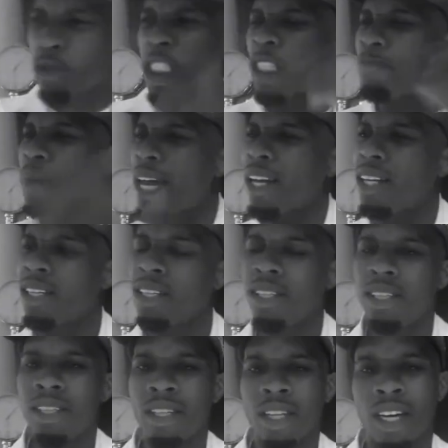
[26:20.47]
How
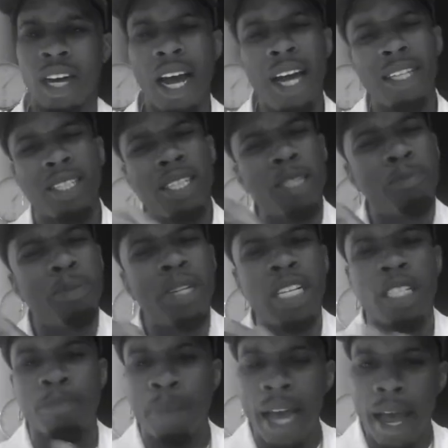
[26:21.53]
dare the disrespect?
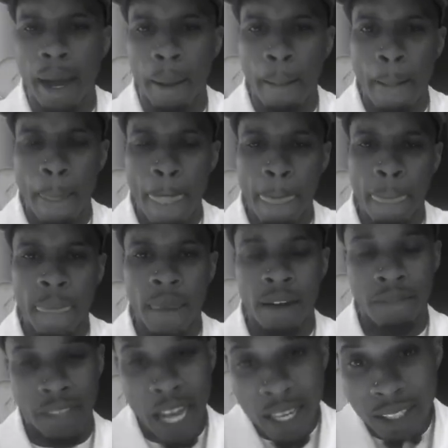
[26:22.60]
Guys, let's bring
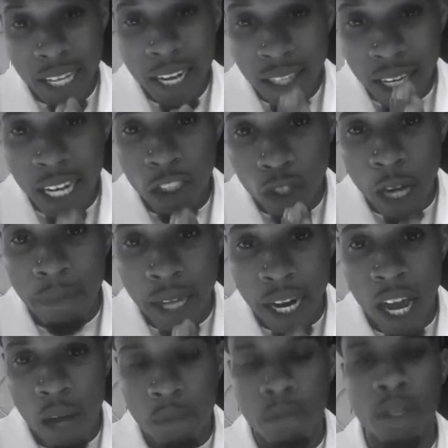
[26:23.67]
this back.
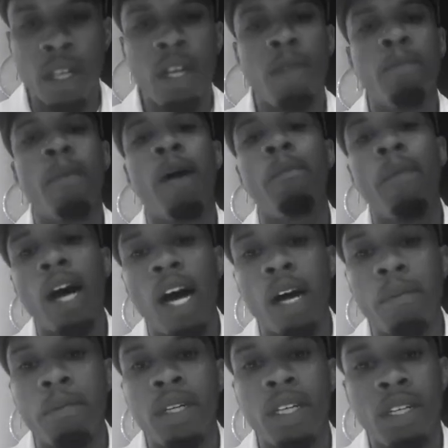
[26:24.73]
That day that I dropped
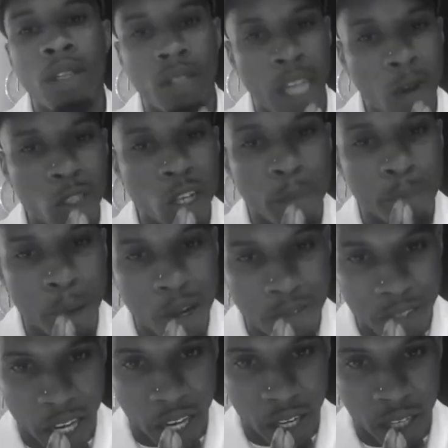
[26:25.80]
that album, my
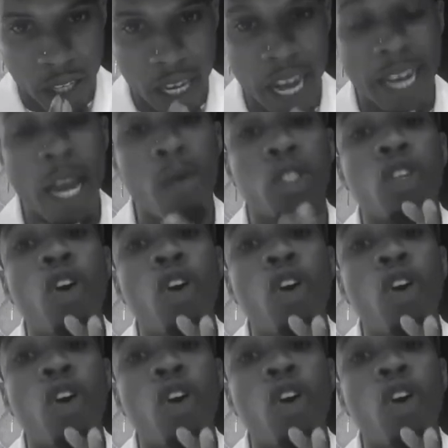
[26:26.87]
mom, that was her